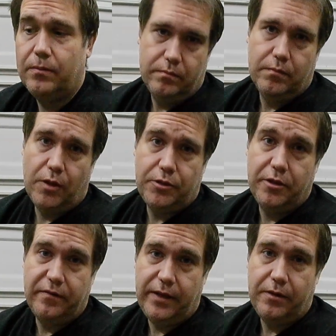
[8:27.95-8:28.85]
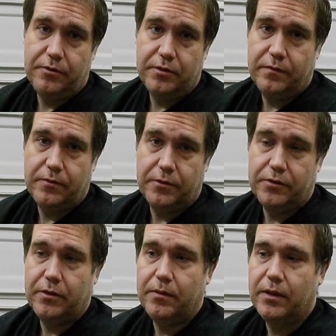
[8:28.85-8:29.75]
Most of your vehicles are four
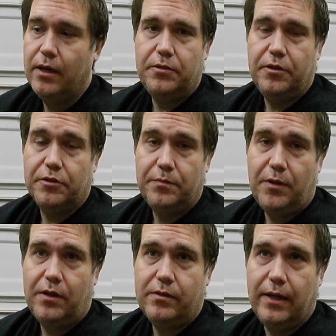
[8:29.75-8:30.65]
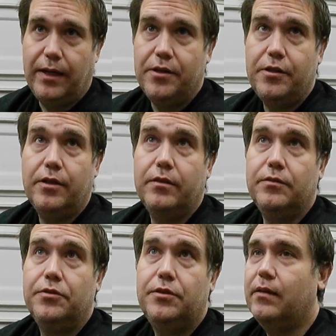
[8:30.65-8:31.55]
stroke. Your small
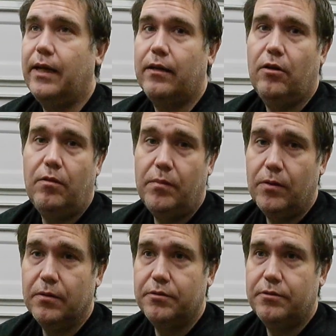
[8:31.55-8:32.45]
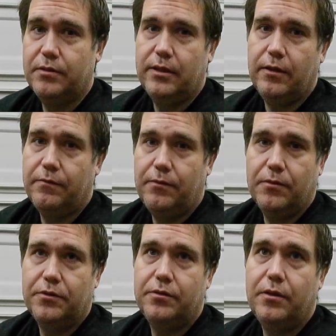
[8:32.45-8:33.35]
engines, like lawnmowers, they're
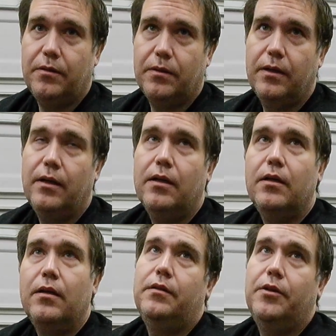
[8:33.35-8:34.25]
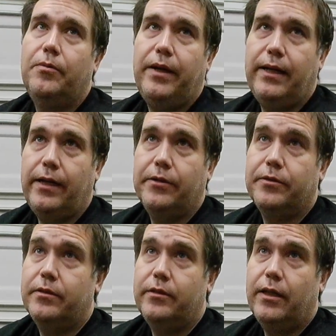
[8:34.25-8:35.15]
four stroke your weed eaters
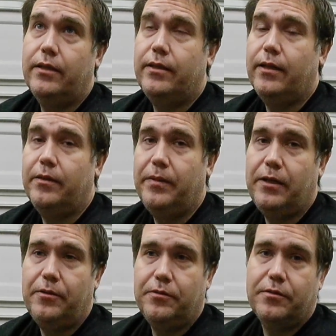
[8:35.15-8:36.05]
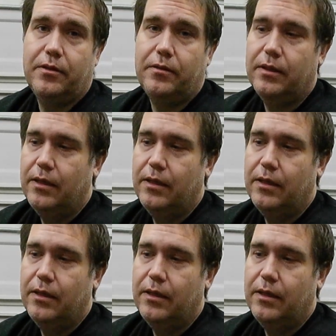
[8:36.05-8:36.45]
and such tend to be two-stroke.